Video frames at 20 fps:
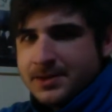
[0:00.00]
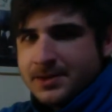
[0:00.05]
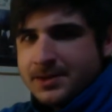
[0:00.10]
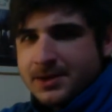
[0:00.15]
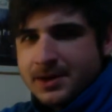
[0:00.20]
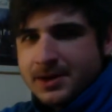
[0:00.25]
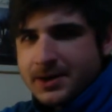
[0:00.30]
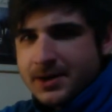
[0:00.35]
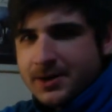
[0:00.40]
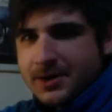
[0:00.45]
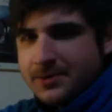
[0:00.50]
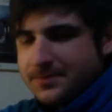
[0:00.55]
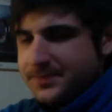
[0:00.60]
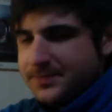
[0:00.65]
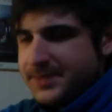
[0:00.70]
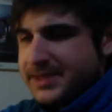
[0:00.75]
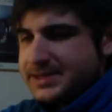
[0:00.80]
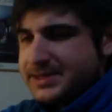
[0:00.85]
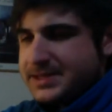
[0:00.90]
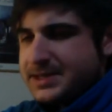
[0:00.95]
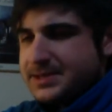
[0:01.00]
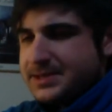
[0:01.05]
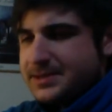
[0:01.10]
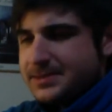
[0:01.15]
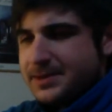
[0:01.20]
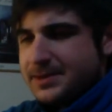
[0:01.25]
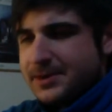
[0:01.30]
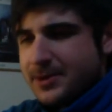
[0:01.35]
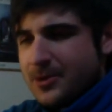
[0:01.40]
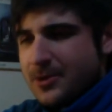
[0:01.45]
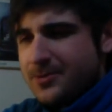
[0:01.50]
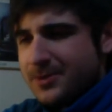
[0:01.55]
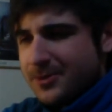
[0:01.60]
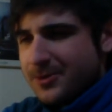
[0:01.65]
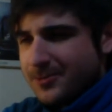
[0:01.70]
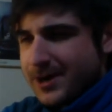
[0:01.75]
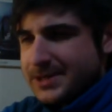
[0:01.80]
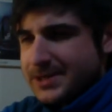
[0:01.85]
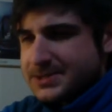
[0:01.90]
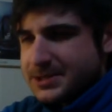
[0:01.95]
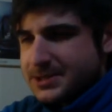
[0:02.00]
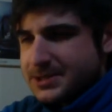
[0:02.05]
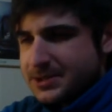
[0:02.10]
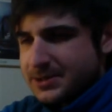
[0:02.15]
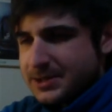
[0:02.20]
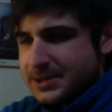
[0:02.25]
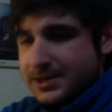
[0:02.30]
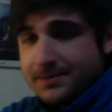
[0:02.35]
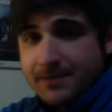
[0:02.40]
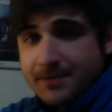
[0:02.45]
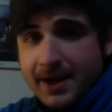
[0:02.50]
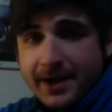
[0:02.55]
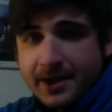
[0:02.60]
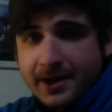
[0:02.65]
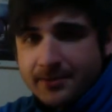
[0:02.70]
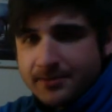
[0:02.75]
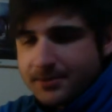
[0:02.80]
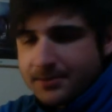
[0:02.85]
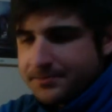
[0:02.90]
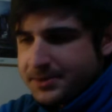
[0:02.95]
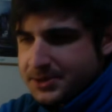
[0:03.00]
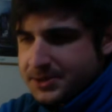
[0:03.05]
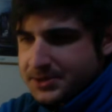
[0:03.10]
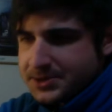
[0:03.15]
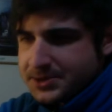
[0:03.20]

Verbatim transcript: You know, it, it, an oatmeal raisin cookie, in my humble opinion,